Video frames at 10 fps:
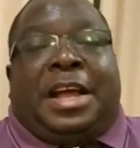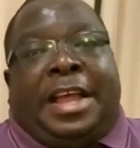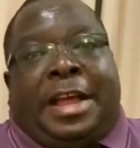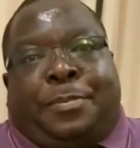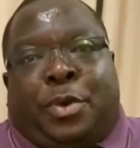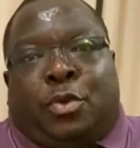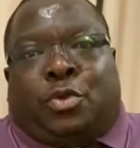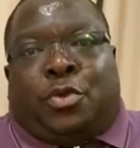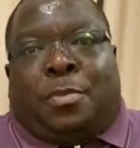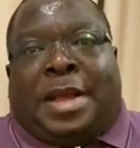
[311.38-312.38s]
I appeal
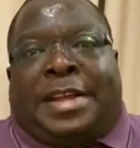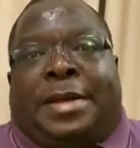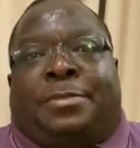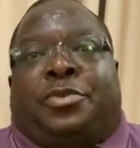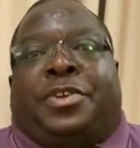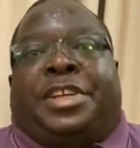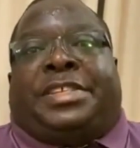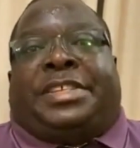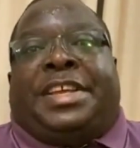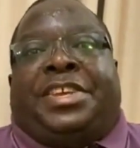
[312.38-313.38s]
to you, madam, to
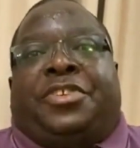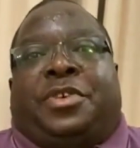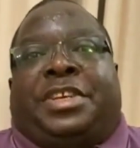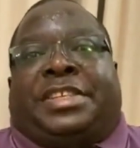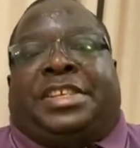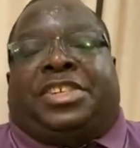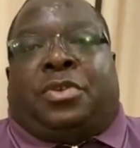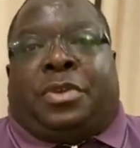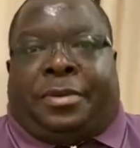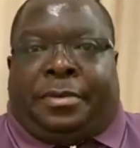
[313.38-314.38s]
rescind your
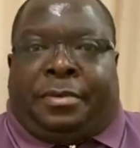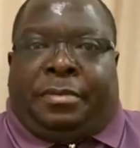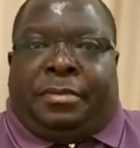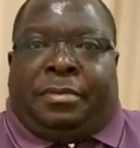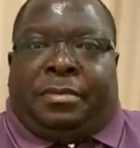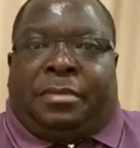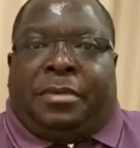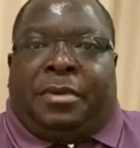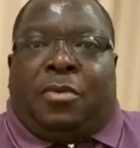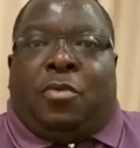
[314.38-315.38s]
decision
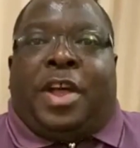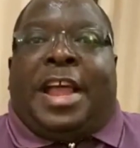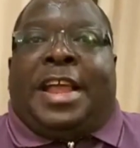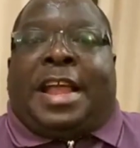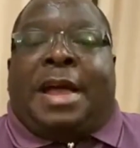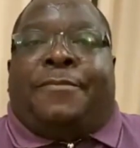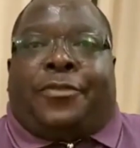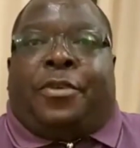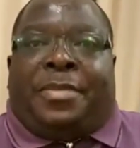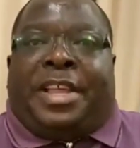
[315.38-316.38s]
Where I come
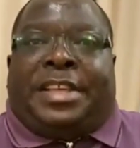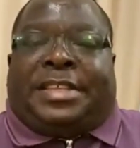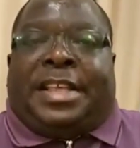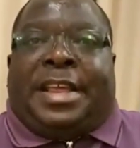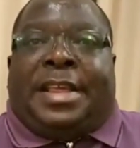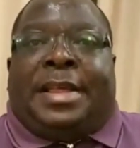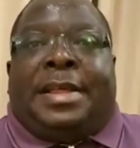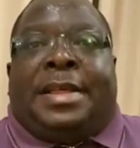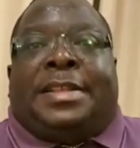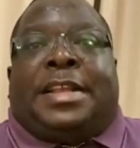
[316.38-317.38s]
from, they say,
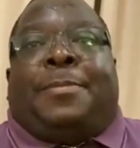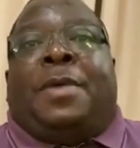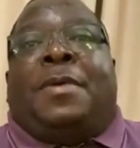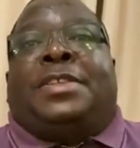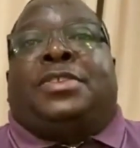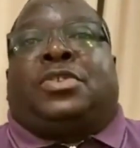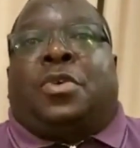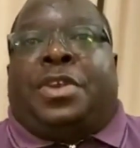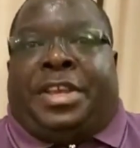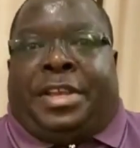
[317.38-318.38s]

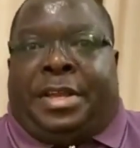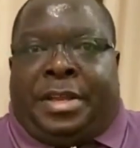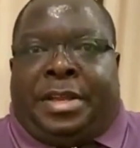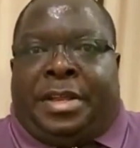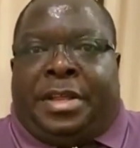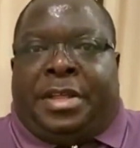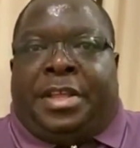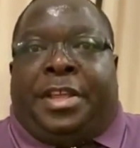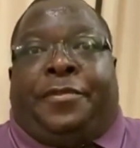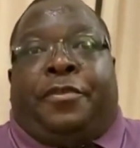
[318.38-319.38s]
Tapawansoni.
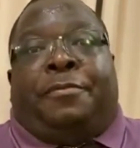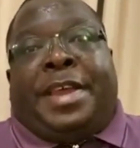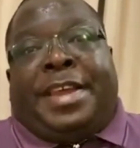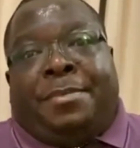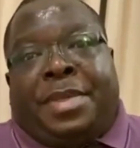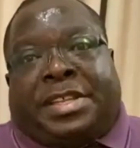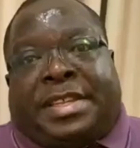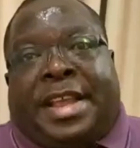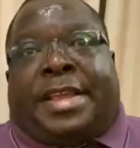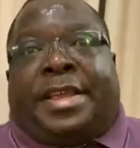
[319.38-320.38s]
If you've made a
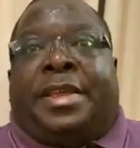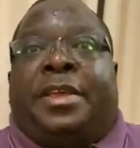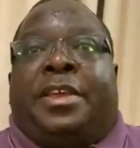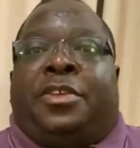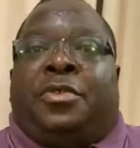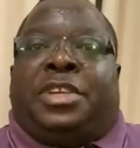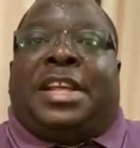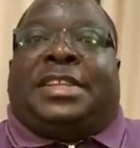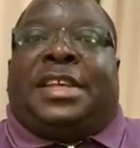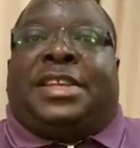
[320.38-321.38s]
mistake, you
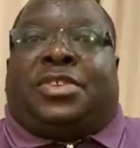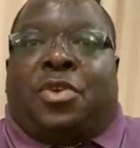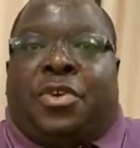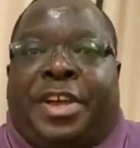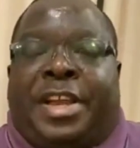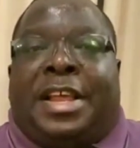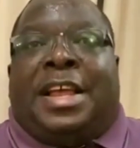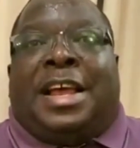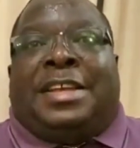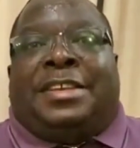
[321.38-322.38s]
just say sorry
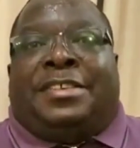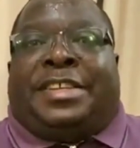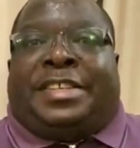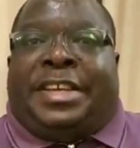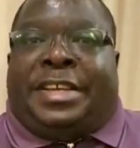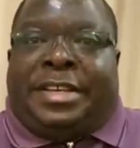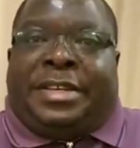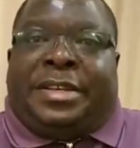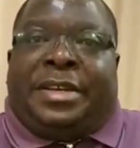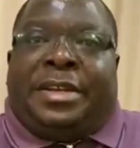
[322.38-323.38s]
and rescind.